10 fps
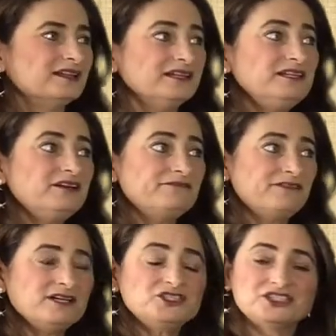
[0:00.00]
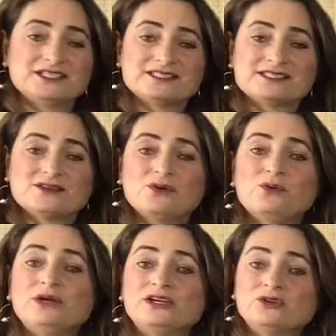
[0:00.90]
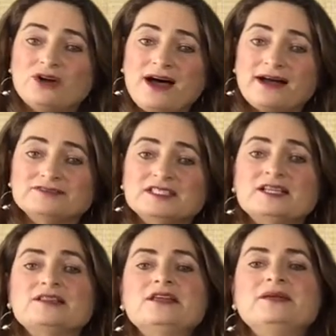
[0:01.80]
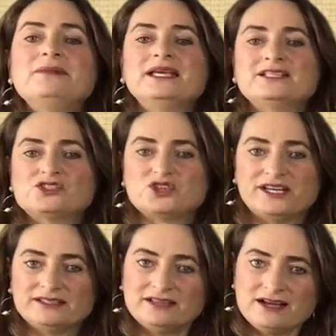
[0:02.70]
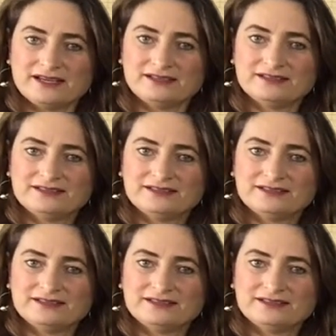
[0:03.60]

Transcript: Linear functions, when graphed, they make a straight line.